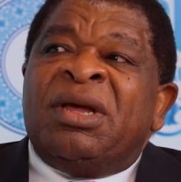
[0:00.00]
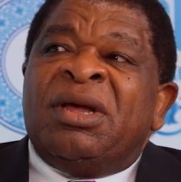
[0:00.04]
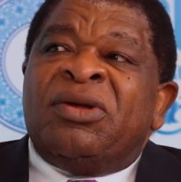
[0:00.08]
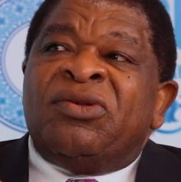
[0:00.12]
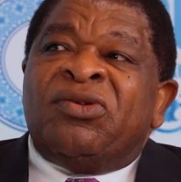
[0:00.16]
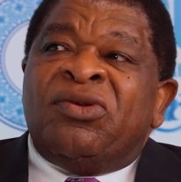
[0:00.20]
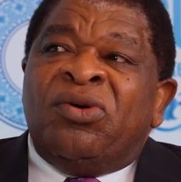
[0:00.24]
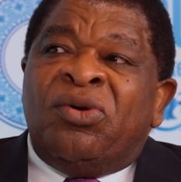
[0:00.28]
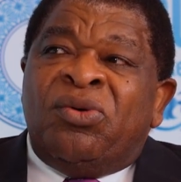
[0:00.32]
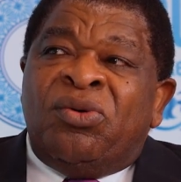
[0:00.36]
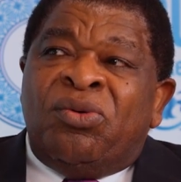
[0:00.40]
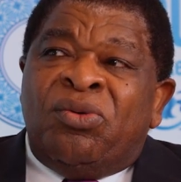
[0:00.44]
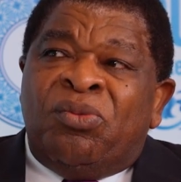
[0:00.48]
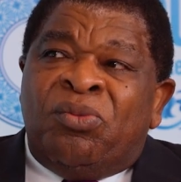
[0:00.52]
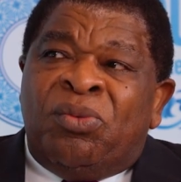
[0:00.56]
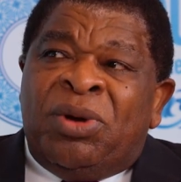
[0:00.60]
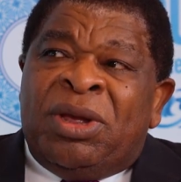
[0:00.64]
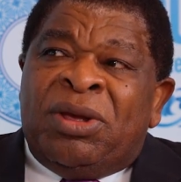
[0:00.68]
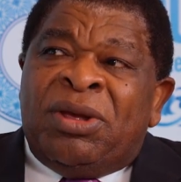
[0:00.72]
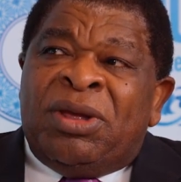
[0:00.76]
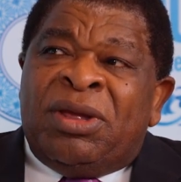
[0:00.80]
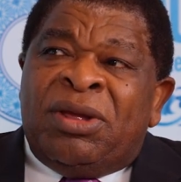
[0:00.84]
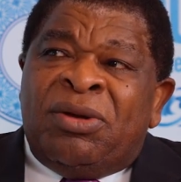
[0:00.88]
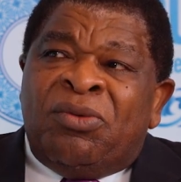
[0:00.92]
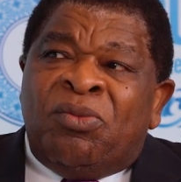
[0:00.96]
So
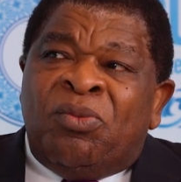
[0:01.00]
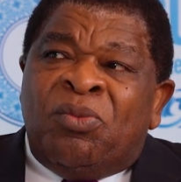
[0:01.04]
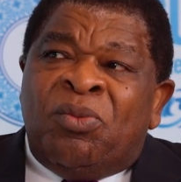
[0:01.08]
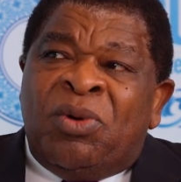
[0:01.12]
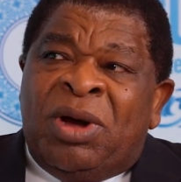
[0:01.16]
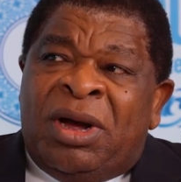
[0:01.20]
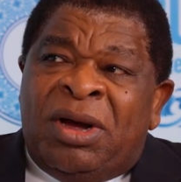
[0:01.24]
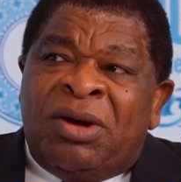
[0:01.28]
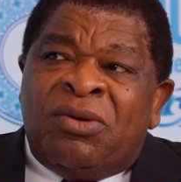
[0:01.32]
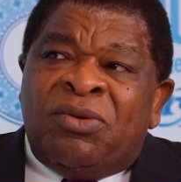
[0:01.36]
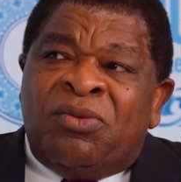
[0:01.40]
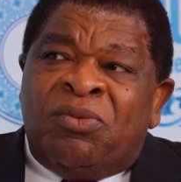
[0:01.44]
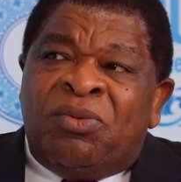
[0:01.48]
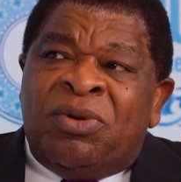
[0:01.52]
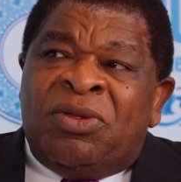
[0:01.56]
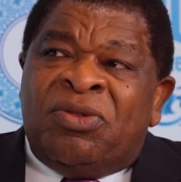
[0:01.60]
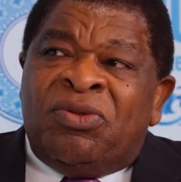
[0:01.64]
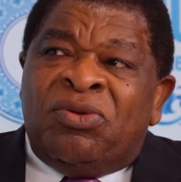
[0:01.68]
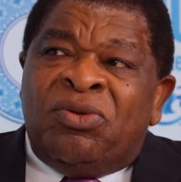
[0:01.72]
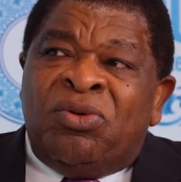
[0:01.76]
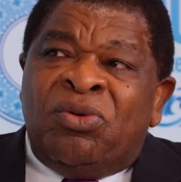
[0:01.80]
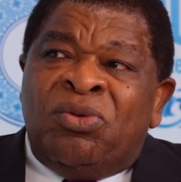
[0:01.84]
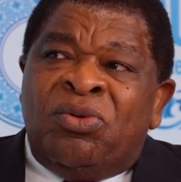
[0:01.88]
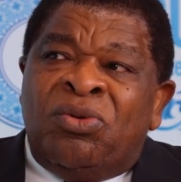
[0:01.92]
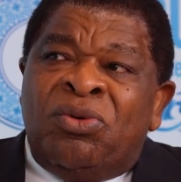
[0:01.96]
we work
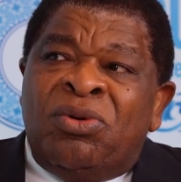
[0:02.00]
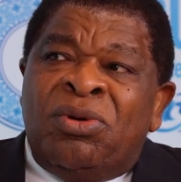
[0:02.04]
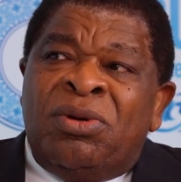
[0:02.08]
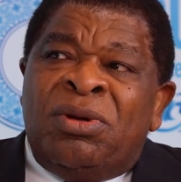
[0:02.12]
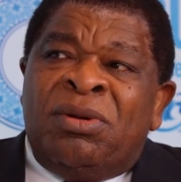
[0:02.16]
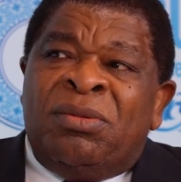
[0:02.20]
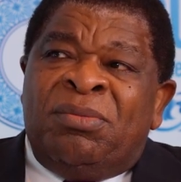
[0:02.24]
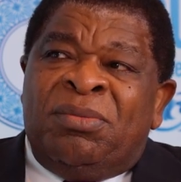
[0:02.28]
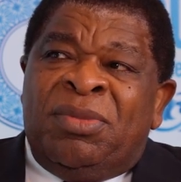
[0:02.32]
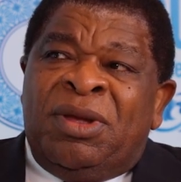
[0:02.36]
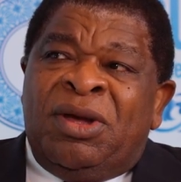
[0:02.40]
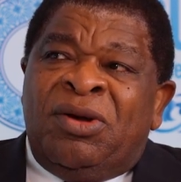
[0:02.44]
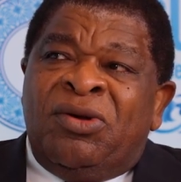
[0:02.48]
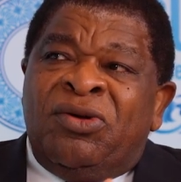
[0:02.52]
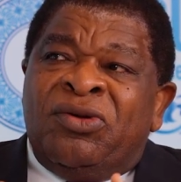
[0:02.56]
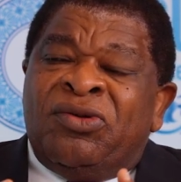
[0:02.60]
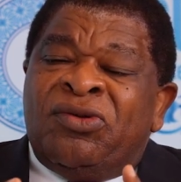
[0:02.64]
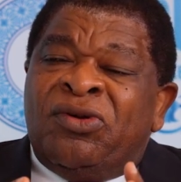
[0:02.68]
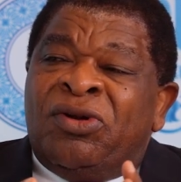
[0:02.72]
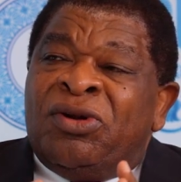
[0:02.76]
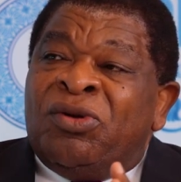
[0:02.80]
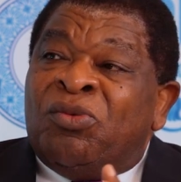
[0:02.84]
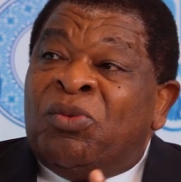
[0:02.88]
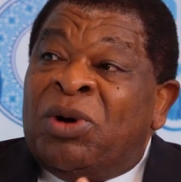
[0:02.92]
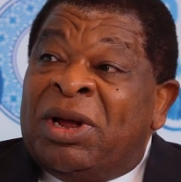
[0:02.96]
with you
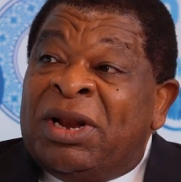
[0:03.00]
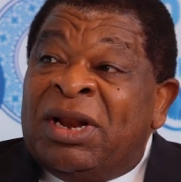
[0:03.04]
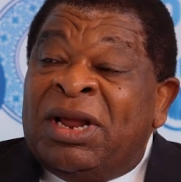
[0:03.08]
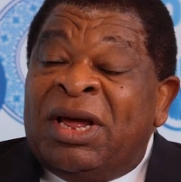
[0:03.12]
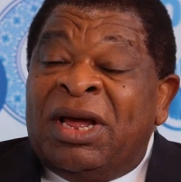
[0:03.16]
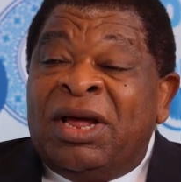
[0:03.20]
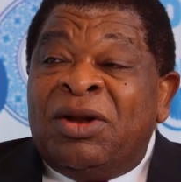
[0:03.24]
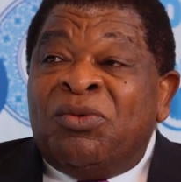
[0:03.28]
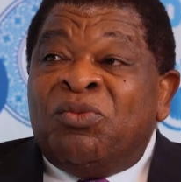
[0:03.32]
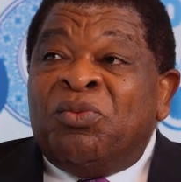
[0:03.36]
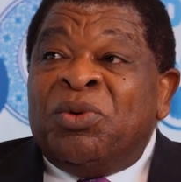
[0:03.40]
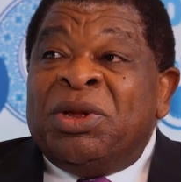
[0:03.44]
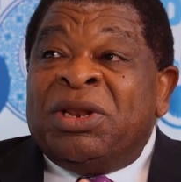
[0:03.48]
because on the one hand,